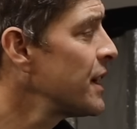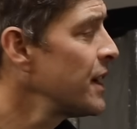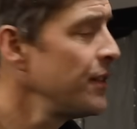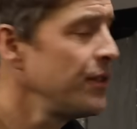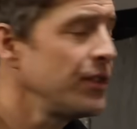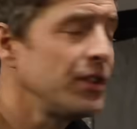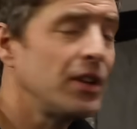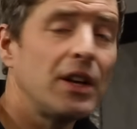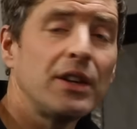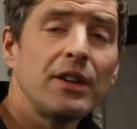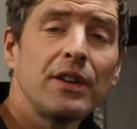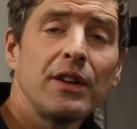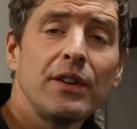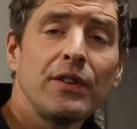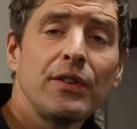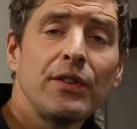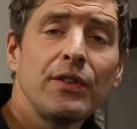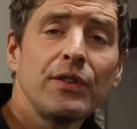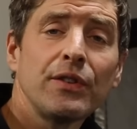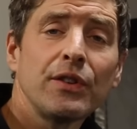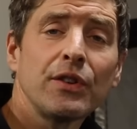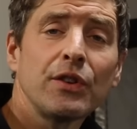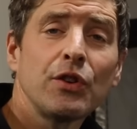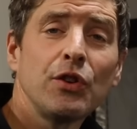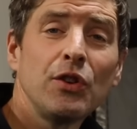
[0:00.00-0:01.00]
given that this
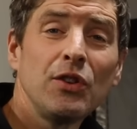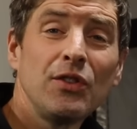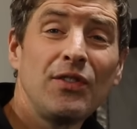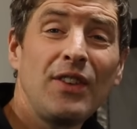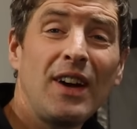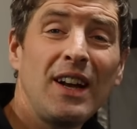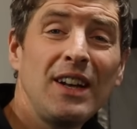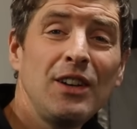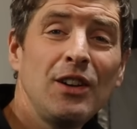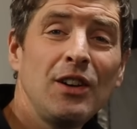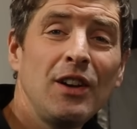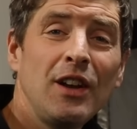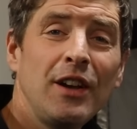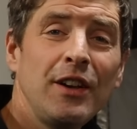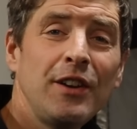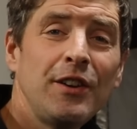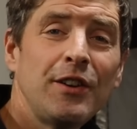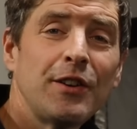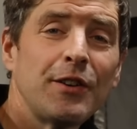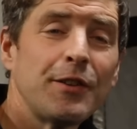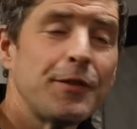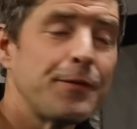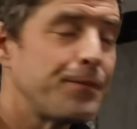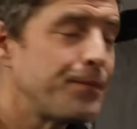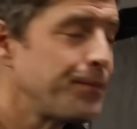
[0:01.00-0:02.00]
is a good value light,
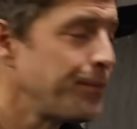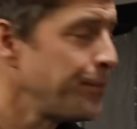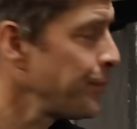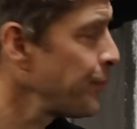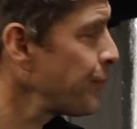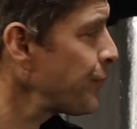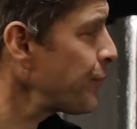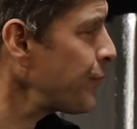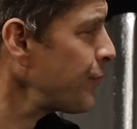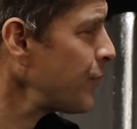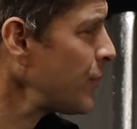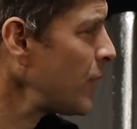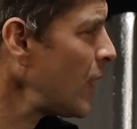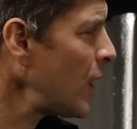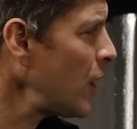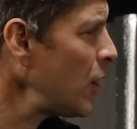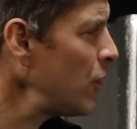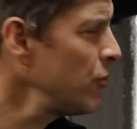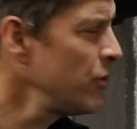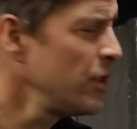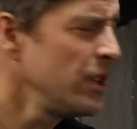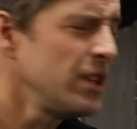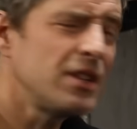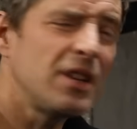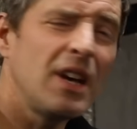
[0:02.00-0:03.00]

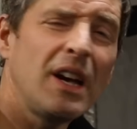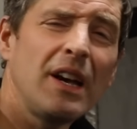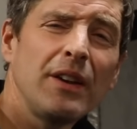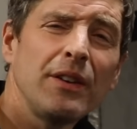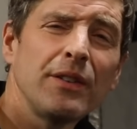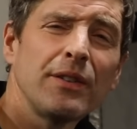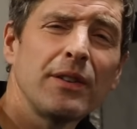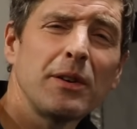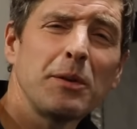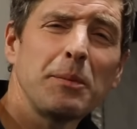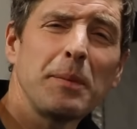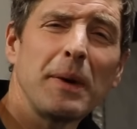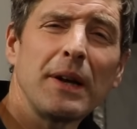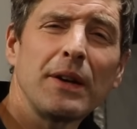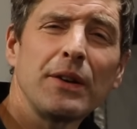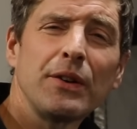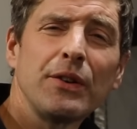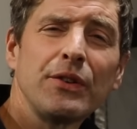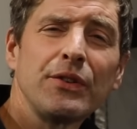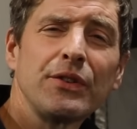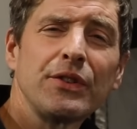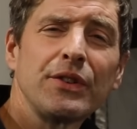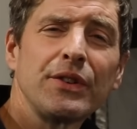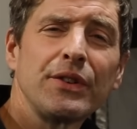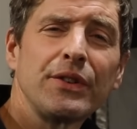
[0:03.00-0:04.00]
retails at about
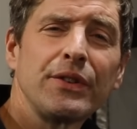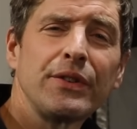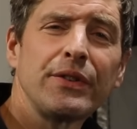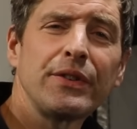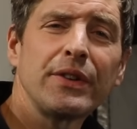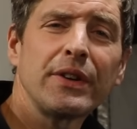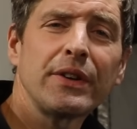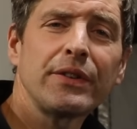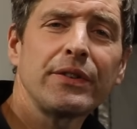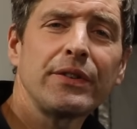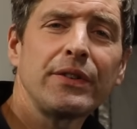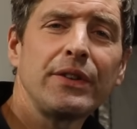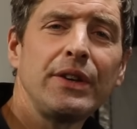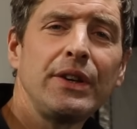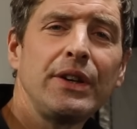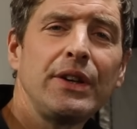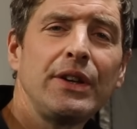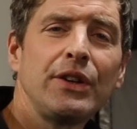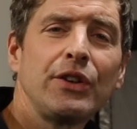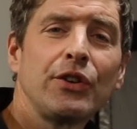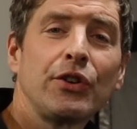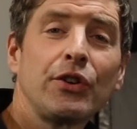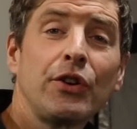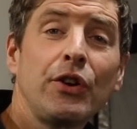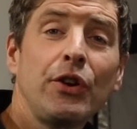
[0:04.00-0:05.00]
160
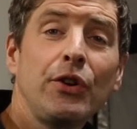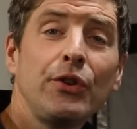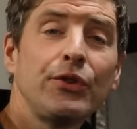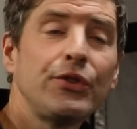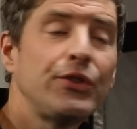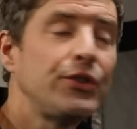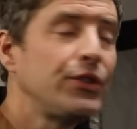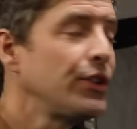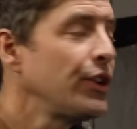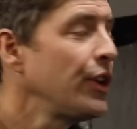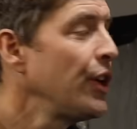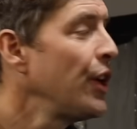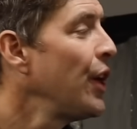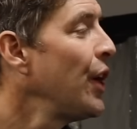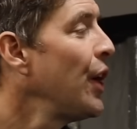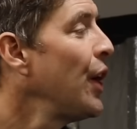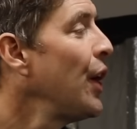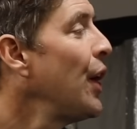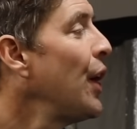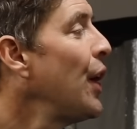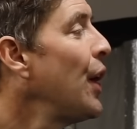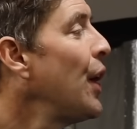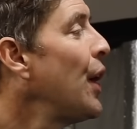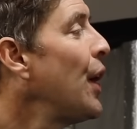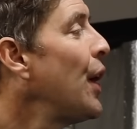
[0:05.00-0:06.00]
euros
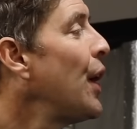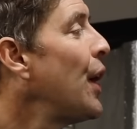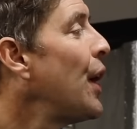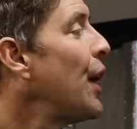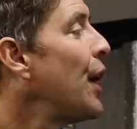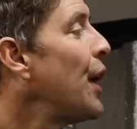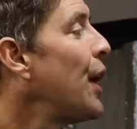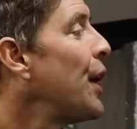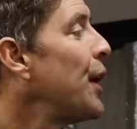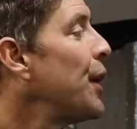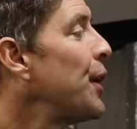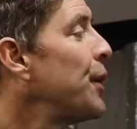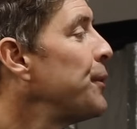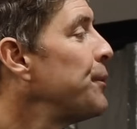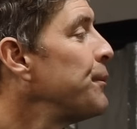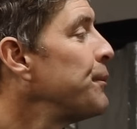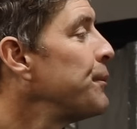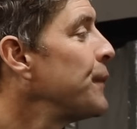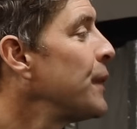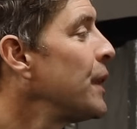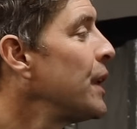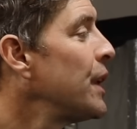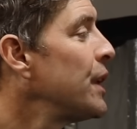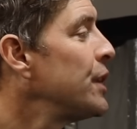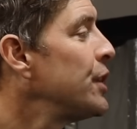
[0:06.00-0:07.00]

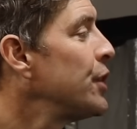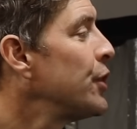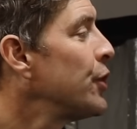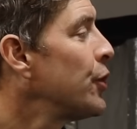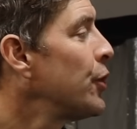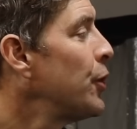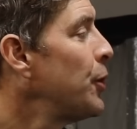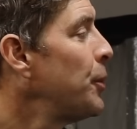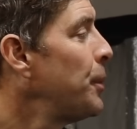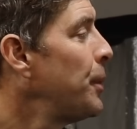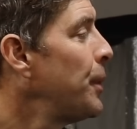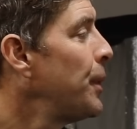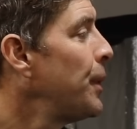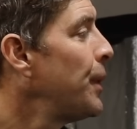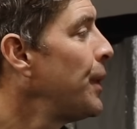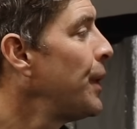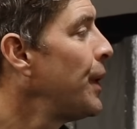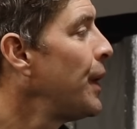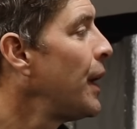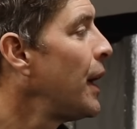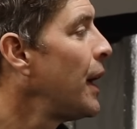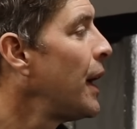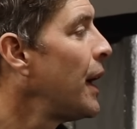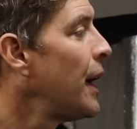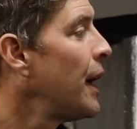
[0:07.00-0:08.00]
in Europe,
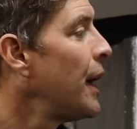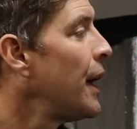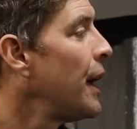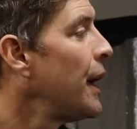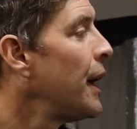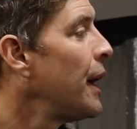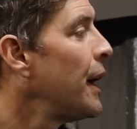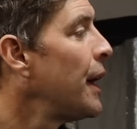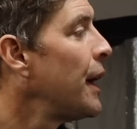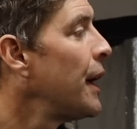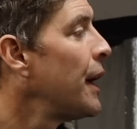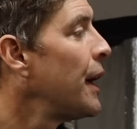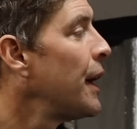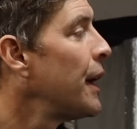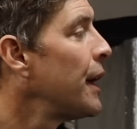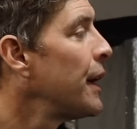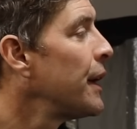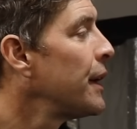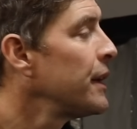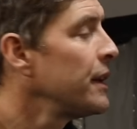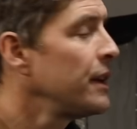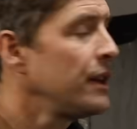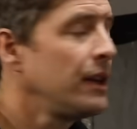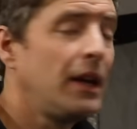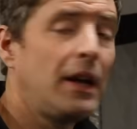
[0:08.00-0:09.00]

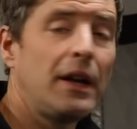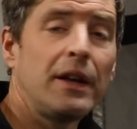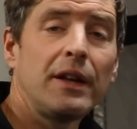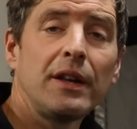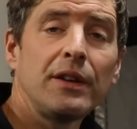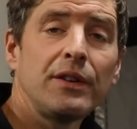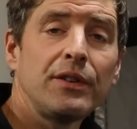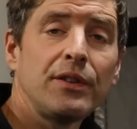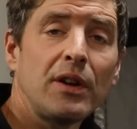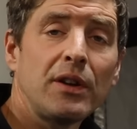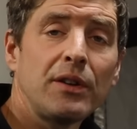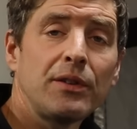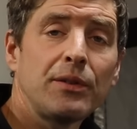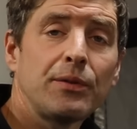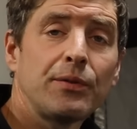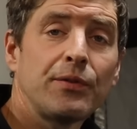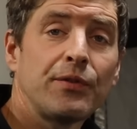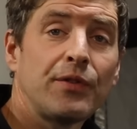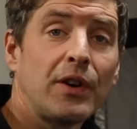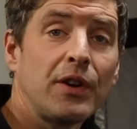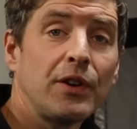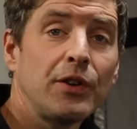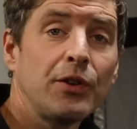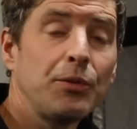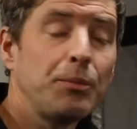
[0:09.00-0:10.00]
that's
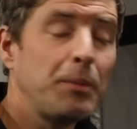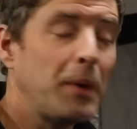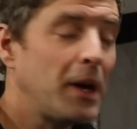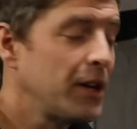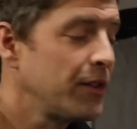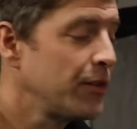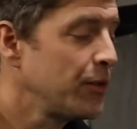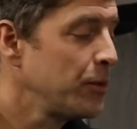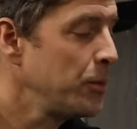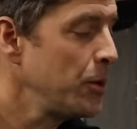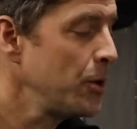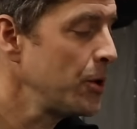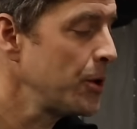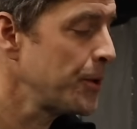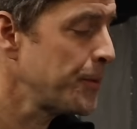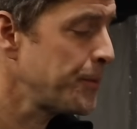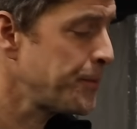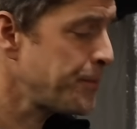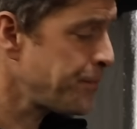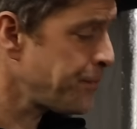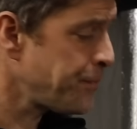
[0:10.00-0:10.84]
very good bang for buck.